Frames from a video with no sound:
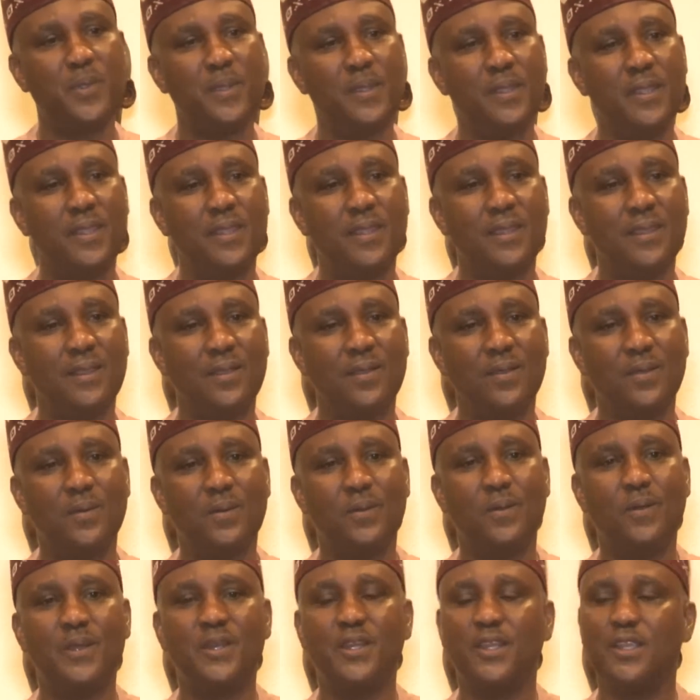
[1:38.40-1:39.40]
be
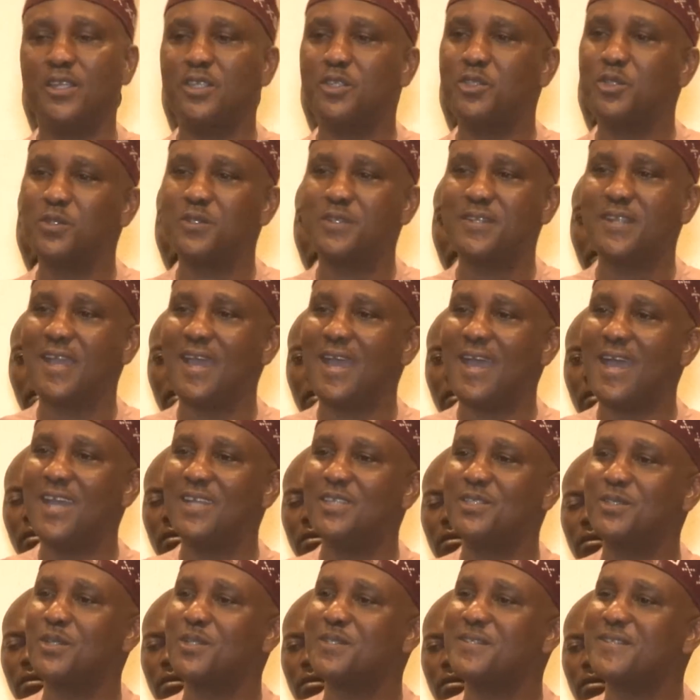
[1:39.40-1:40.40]
on issues that
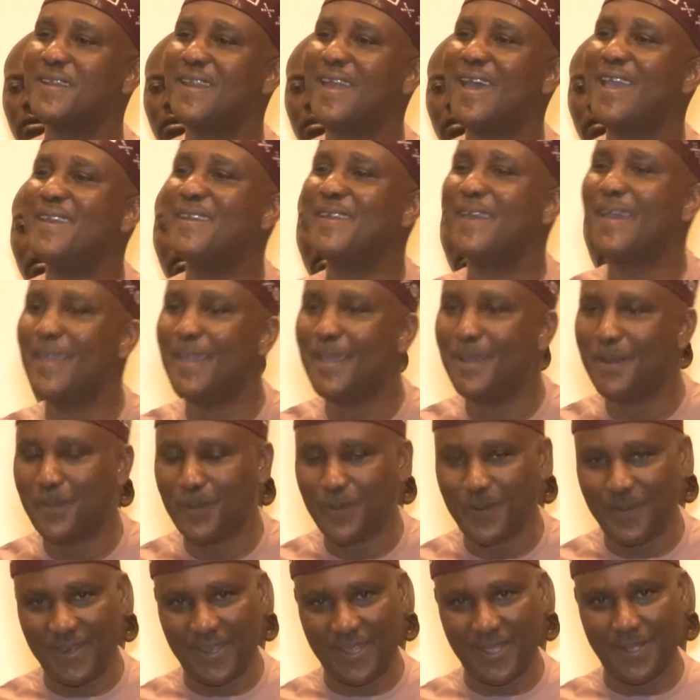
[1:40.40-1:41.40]
are just neither here
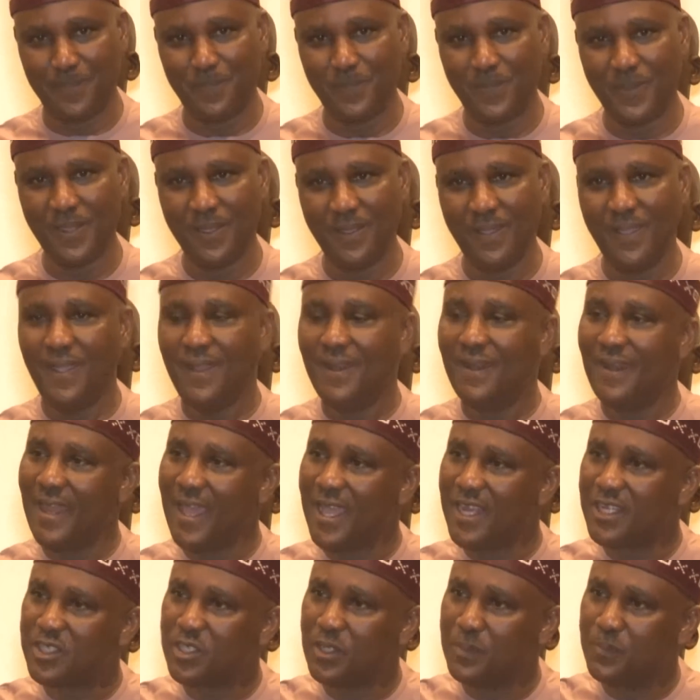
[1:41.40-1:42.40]
nor there.
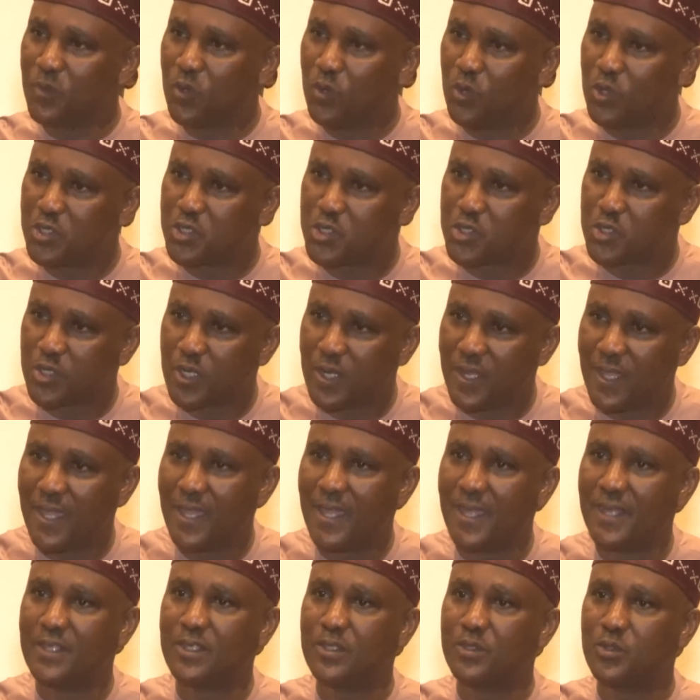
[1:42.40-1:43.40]
Let him go
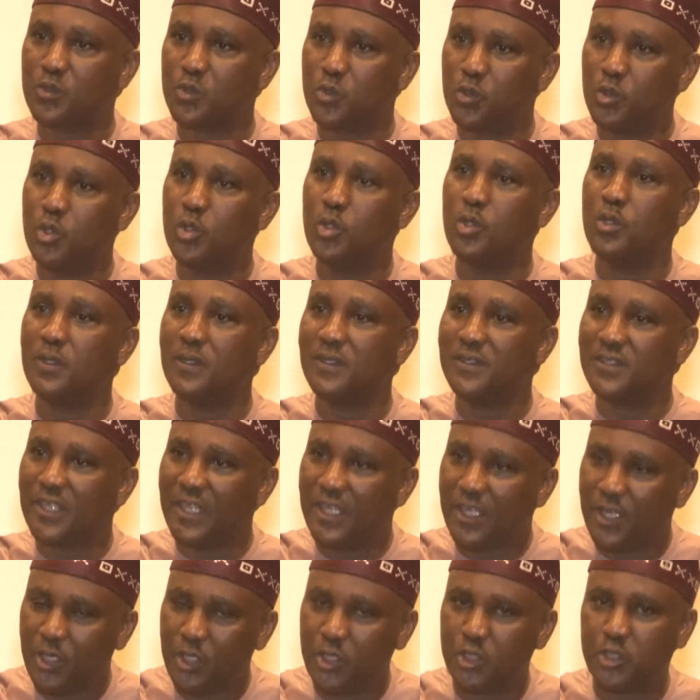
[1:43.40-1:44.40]
straight to
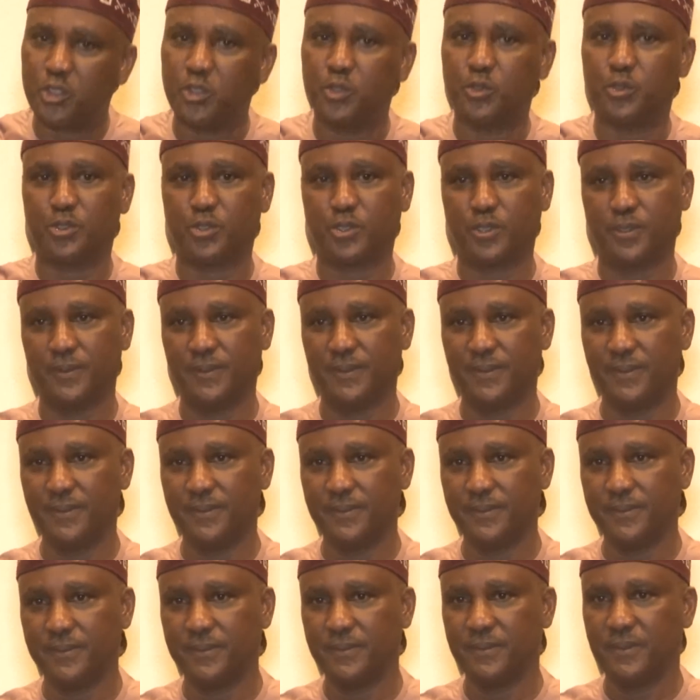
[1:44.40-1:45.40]
the issues.
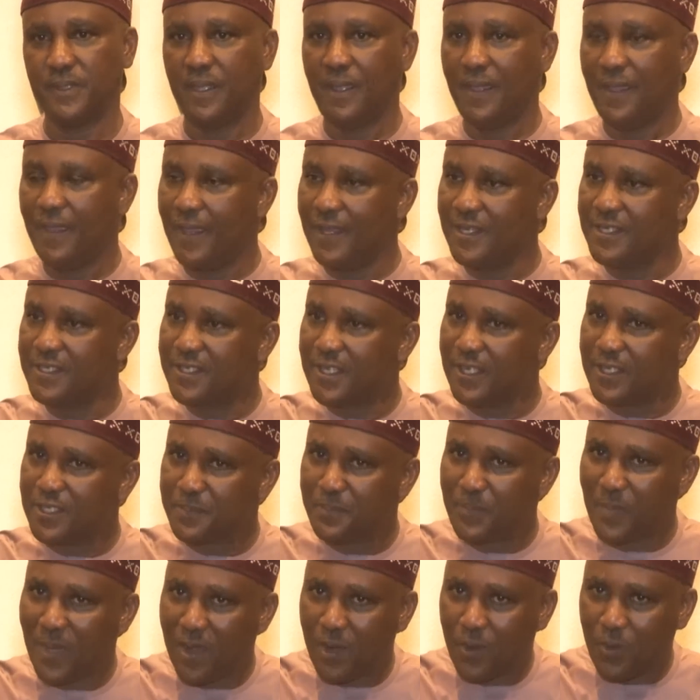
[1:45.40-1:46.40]
Is
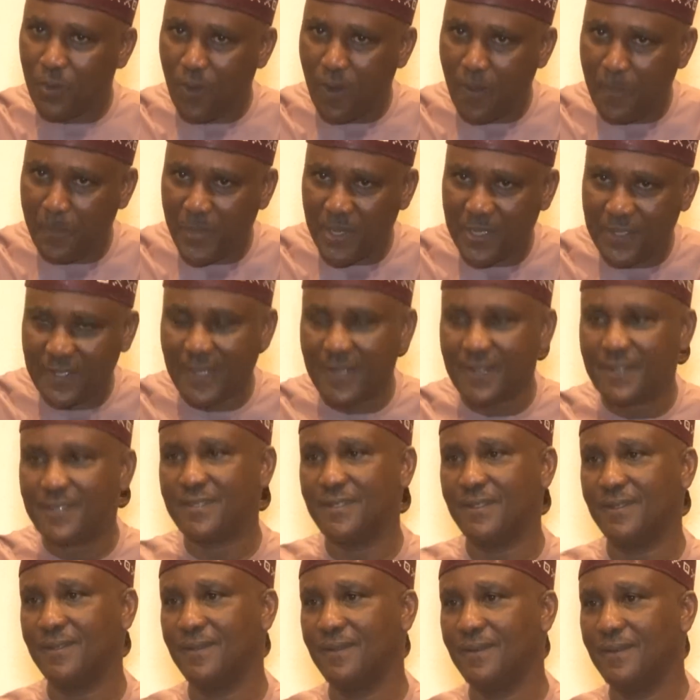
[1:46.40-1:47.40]
this man
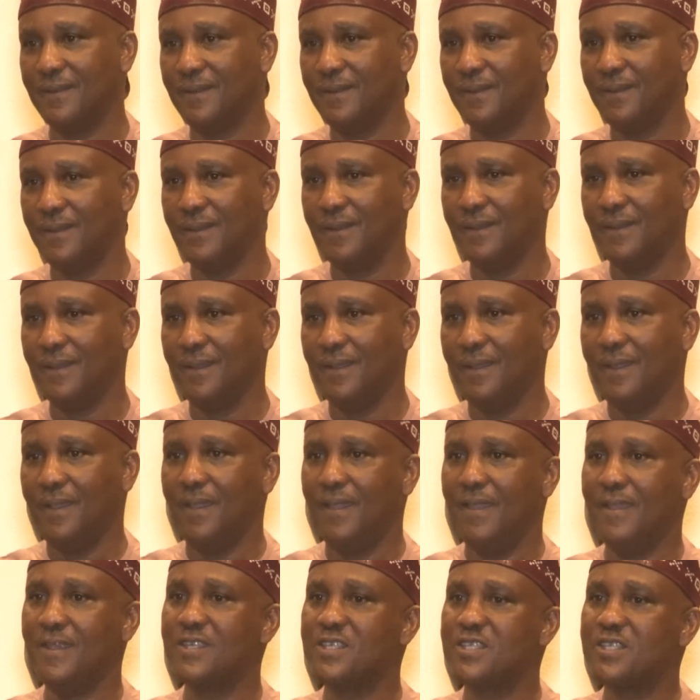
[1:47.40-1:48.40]
competent?
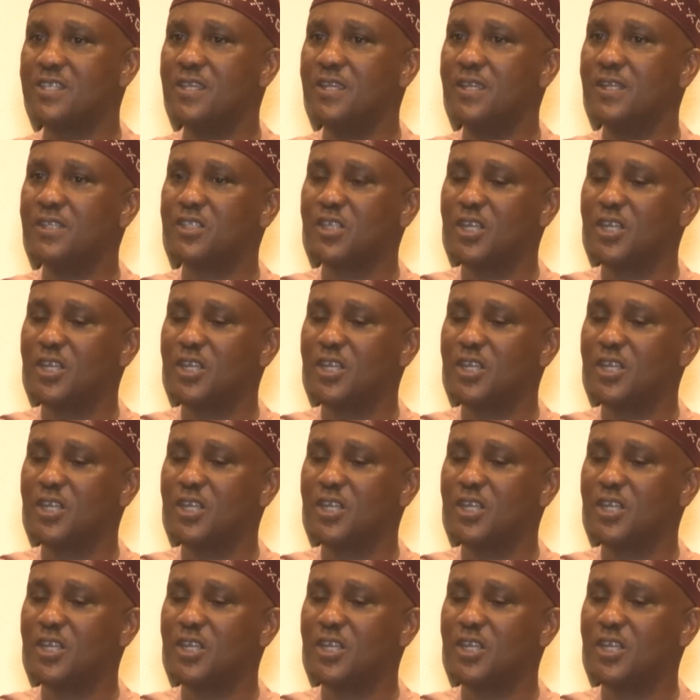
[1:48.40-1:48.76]
Is he